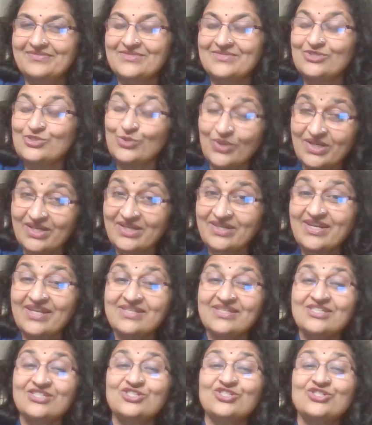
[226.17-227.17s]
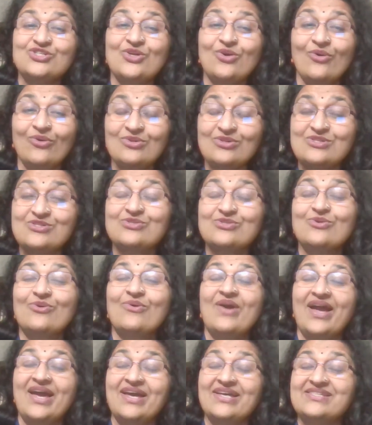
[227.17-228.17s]
To her credit, she also
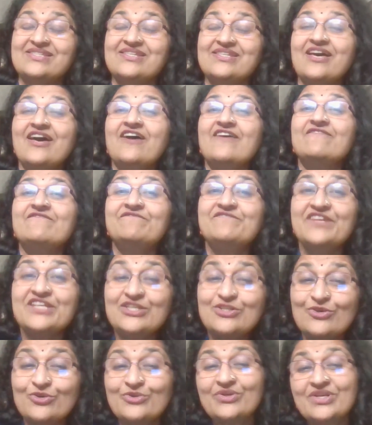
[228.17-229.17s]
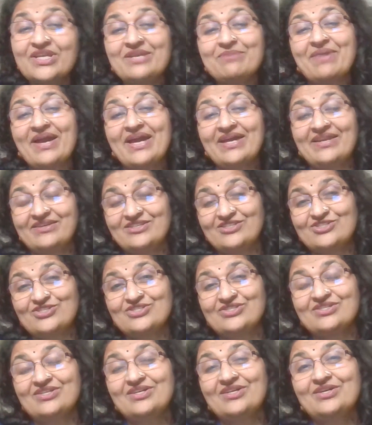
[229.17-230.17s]
has widow
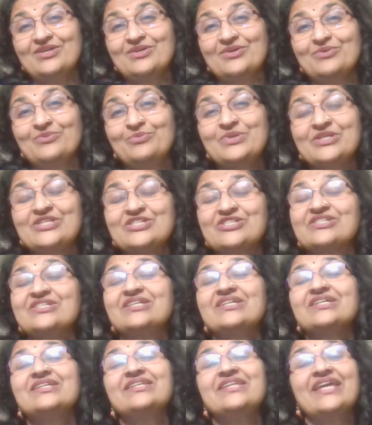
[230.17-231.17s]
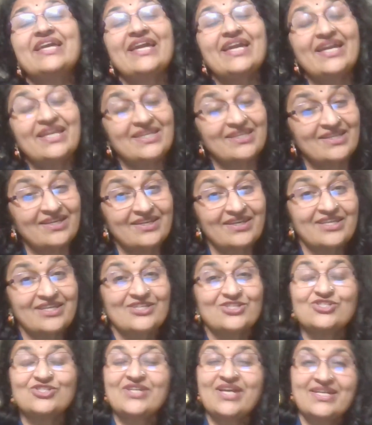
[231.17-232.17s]
remarriage, which they
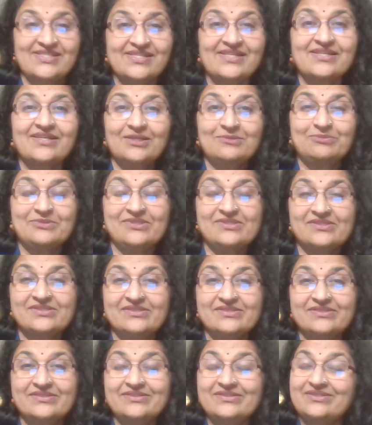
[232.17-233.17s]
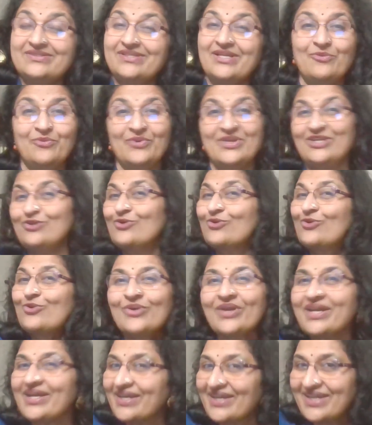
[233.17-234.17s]
encouraged as a couple. Now, when you're
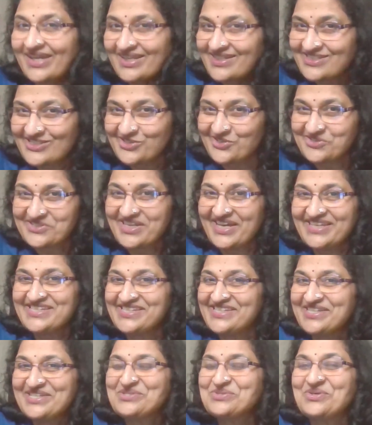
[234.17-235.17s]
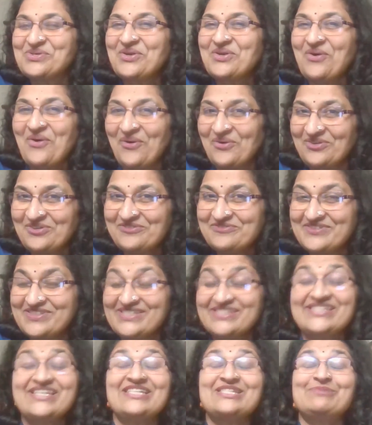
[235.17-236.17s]
going against society and doing all of
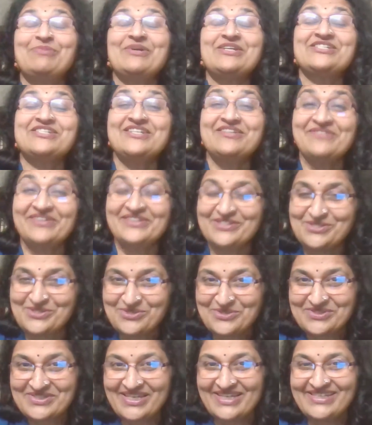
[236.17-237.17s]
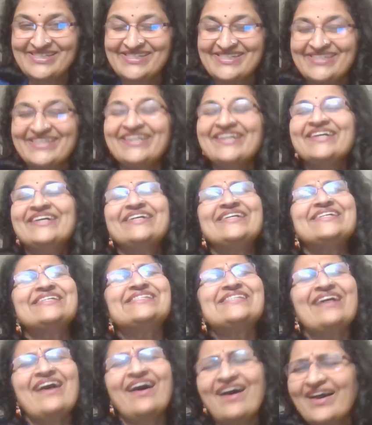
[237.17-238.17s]
this, especially when the society
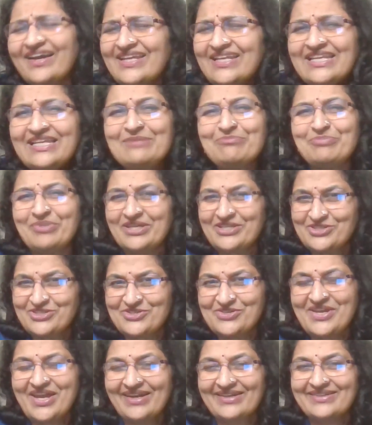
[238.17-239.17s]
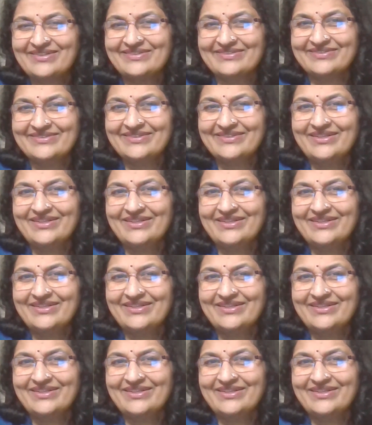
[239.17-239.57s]
is highly patriarchal,